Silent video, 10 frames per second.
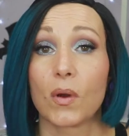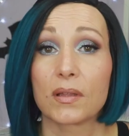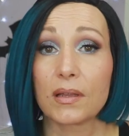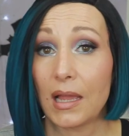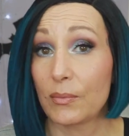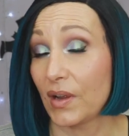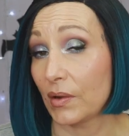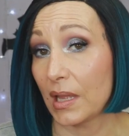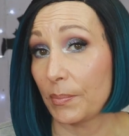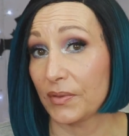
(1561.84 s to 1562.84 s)
yeah one that I'm
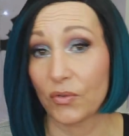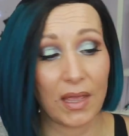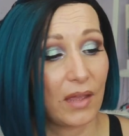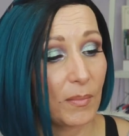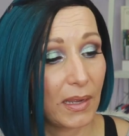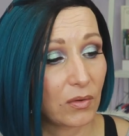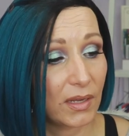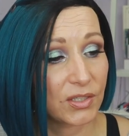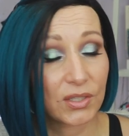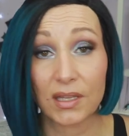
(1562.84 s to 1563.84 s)
very happy to have in my
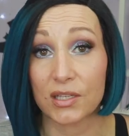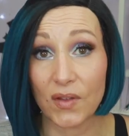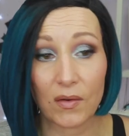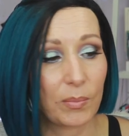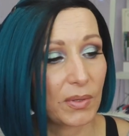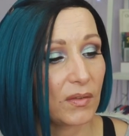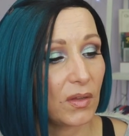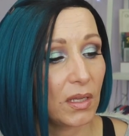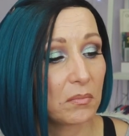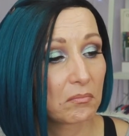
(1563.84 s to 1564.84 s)
collection it's very
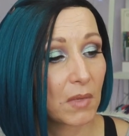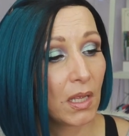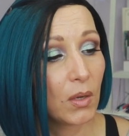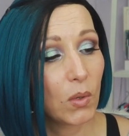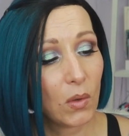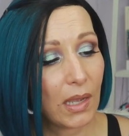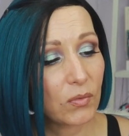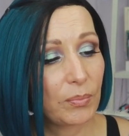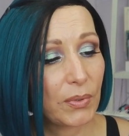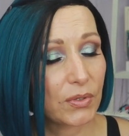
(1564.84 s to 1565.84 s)
pretty will
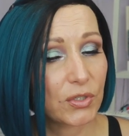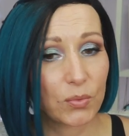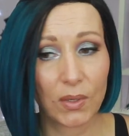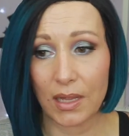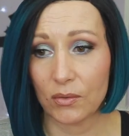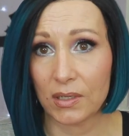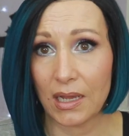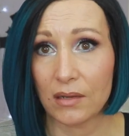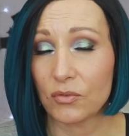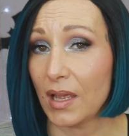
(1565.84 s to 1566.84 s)
I repurchase when I
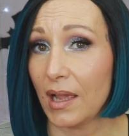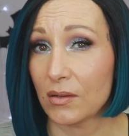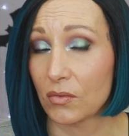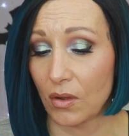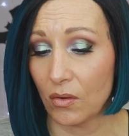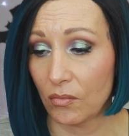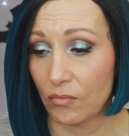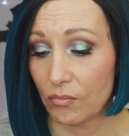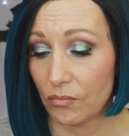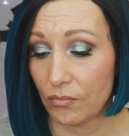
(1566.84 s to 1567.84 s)
run out I don't know
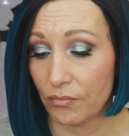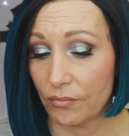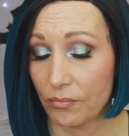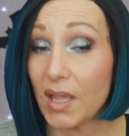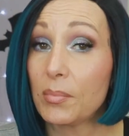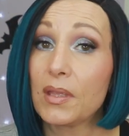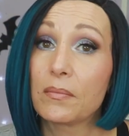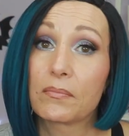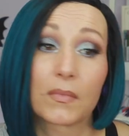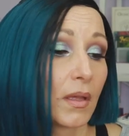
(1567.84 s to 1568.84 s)

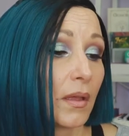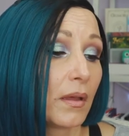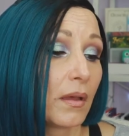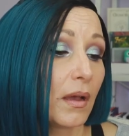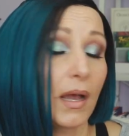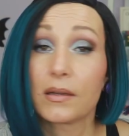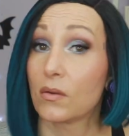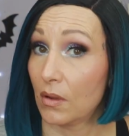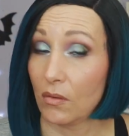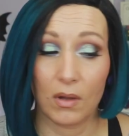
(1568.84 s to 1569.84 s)
maybe I
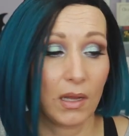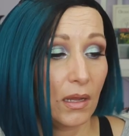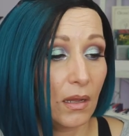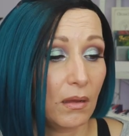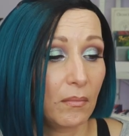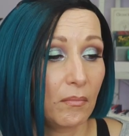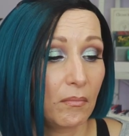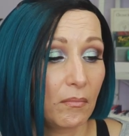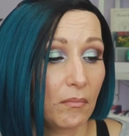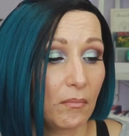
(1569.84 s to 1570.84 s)
don't know
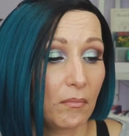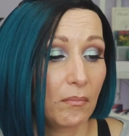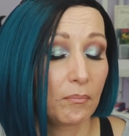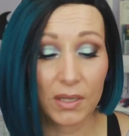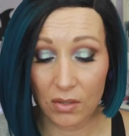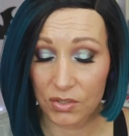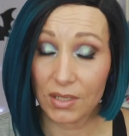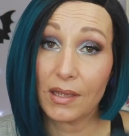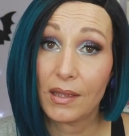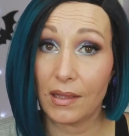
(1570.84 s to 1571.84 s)
um,
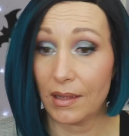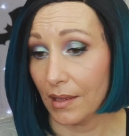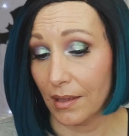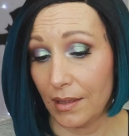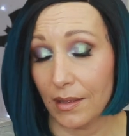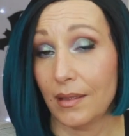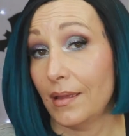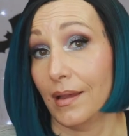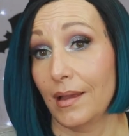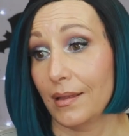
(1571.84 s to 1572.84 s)
because
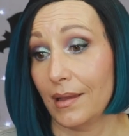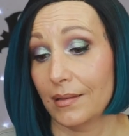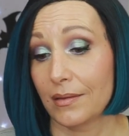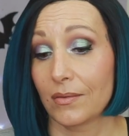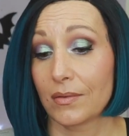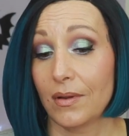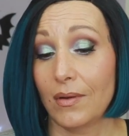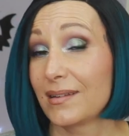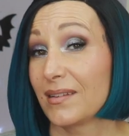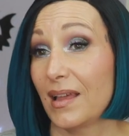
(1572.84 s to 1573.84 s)
yeah I, I don't
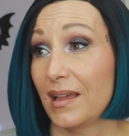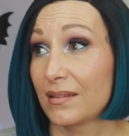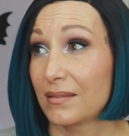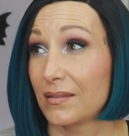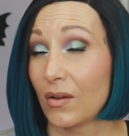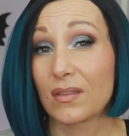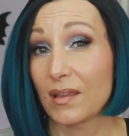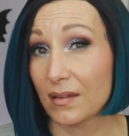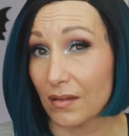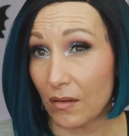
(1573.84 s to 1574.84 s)
know I, I don't
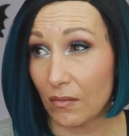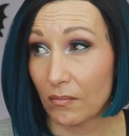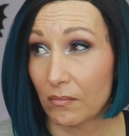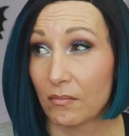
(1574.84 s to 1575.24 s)
think so